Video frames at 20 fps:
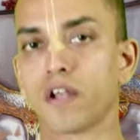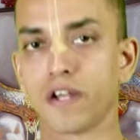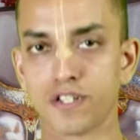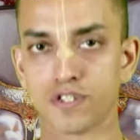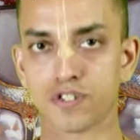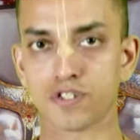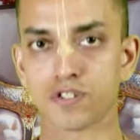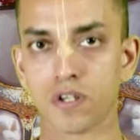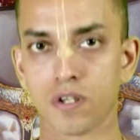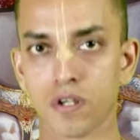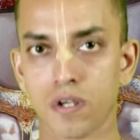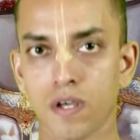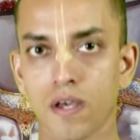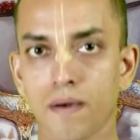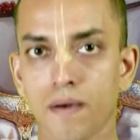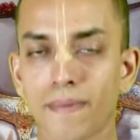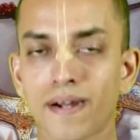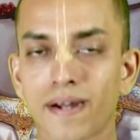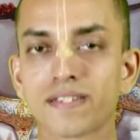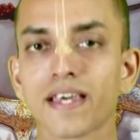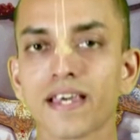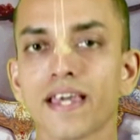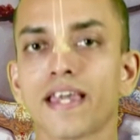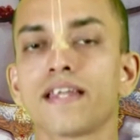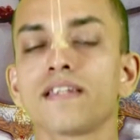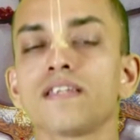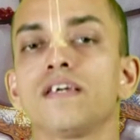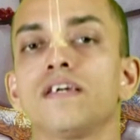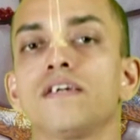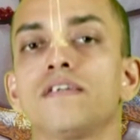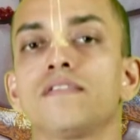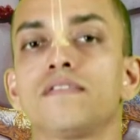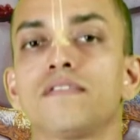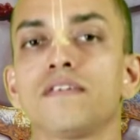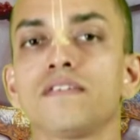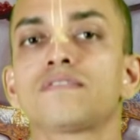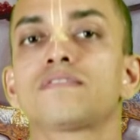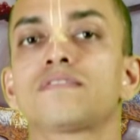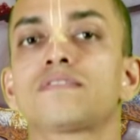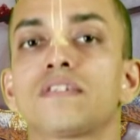knowledge. But then
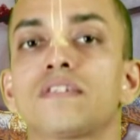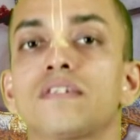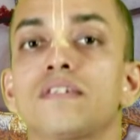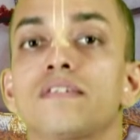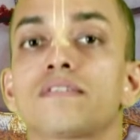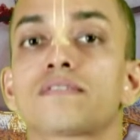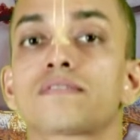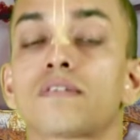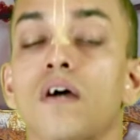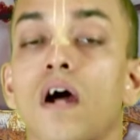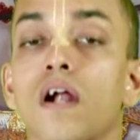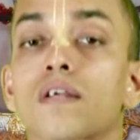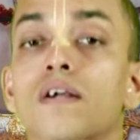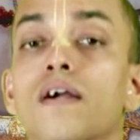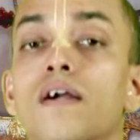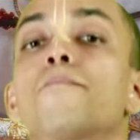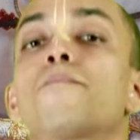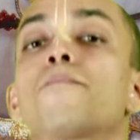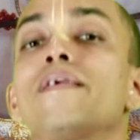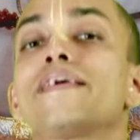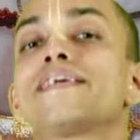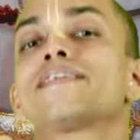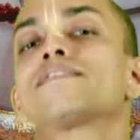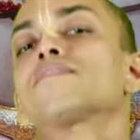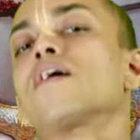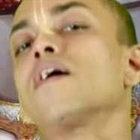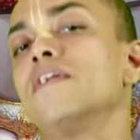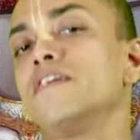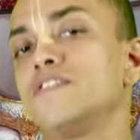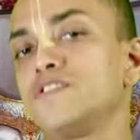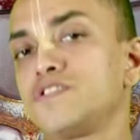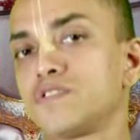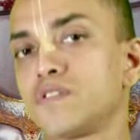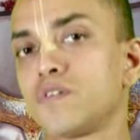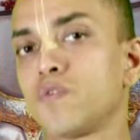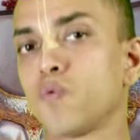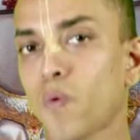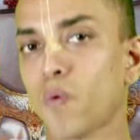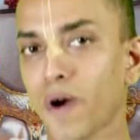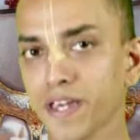this is not complete knowledge.
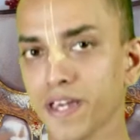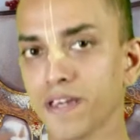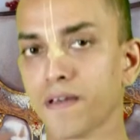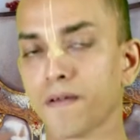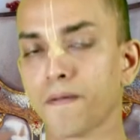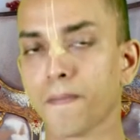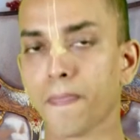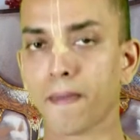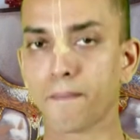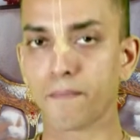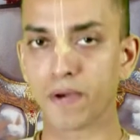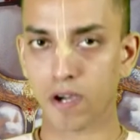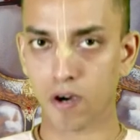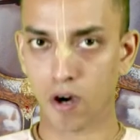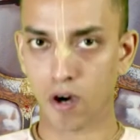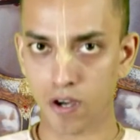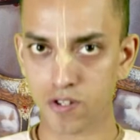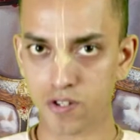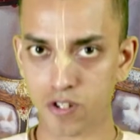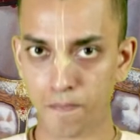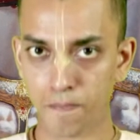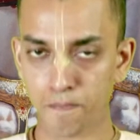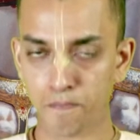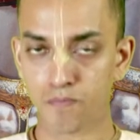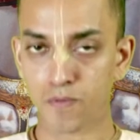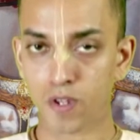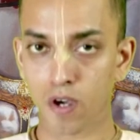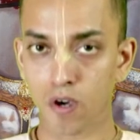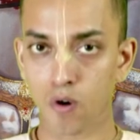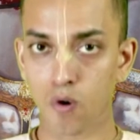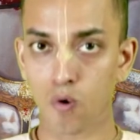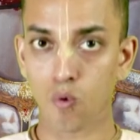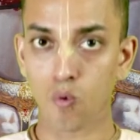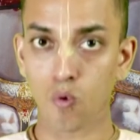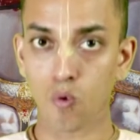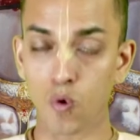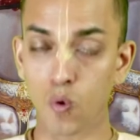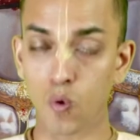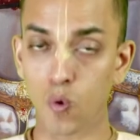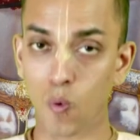Why? Because
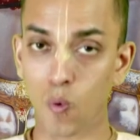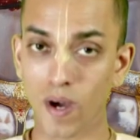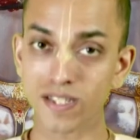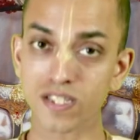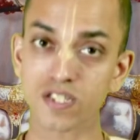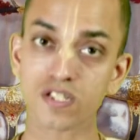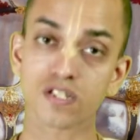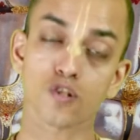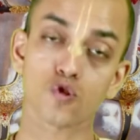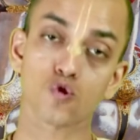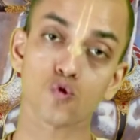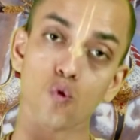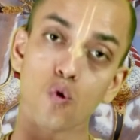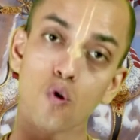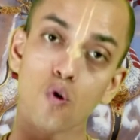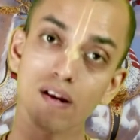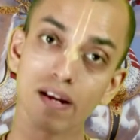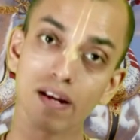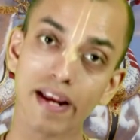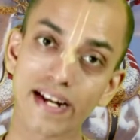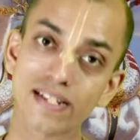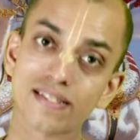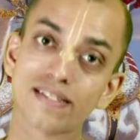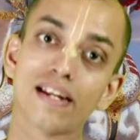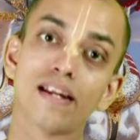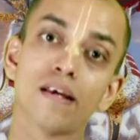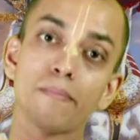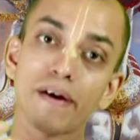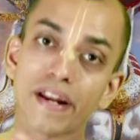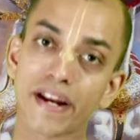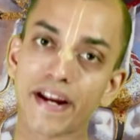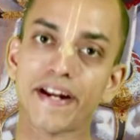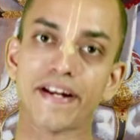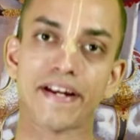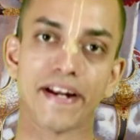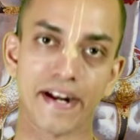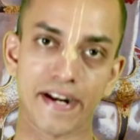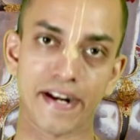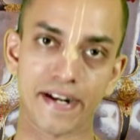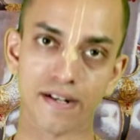once the soul gets
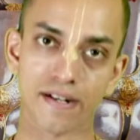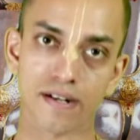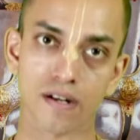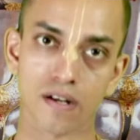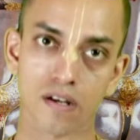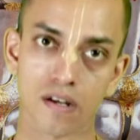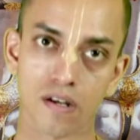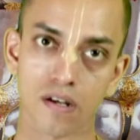liberated,